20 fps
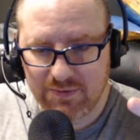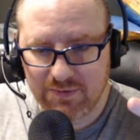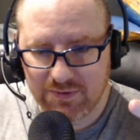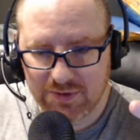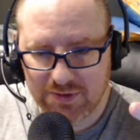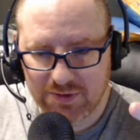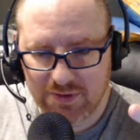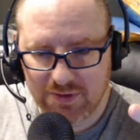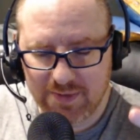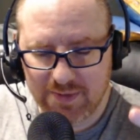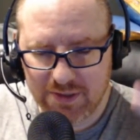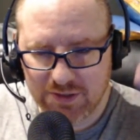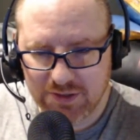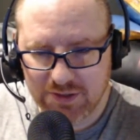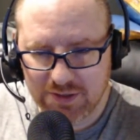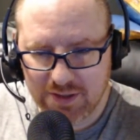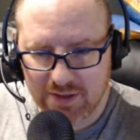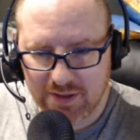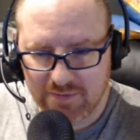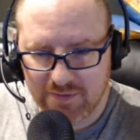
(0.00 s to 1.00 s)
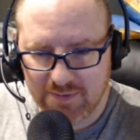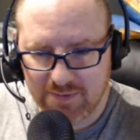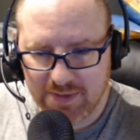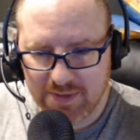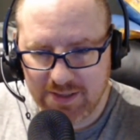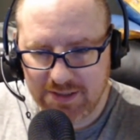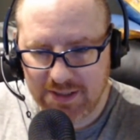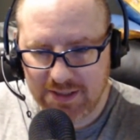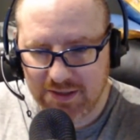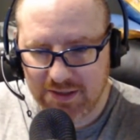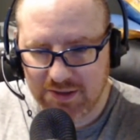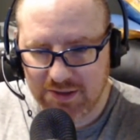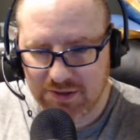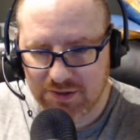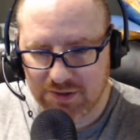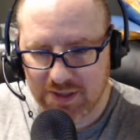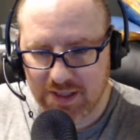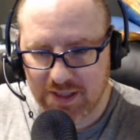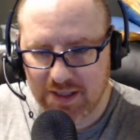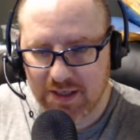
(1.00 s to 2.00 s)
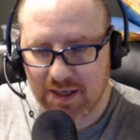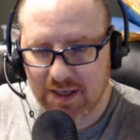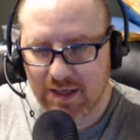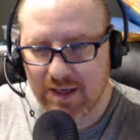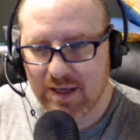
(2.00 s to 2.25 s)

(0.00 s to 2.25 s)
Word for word: so much of the PC industry